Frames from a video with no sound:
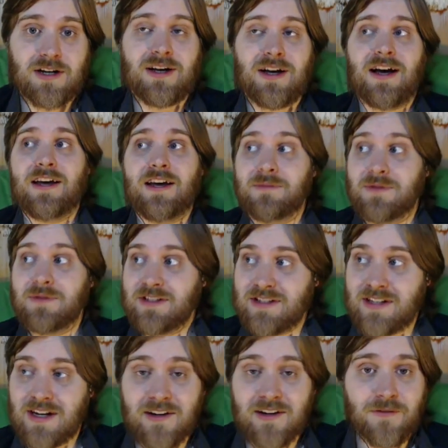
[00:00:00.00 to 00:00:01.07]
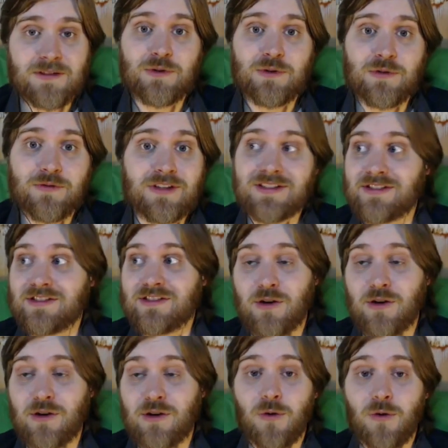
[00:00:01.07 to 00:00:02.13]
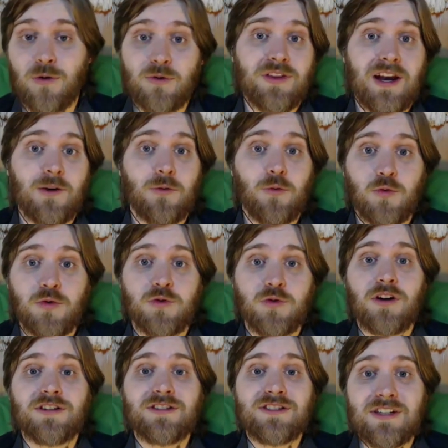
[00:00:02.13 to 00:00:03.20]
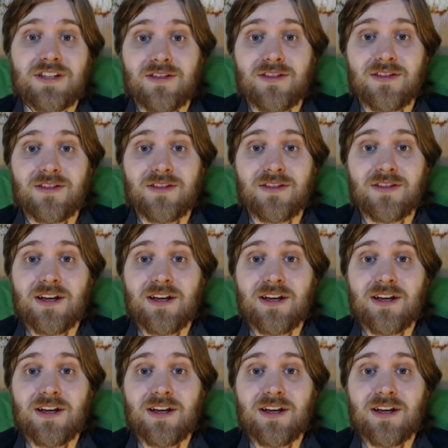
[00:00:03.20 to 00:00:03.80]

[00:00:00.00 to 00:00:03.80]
Mm. I am excited for this movie. This is totally one that I would want to see in theaters.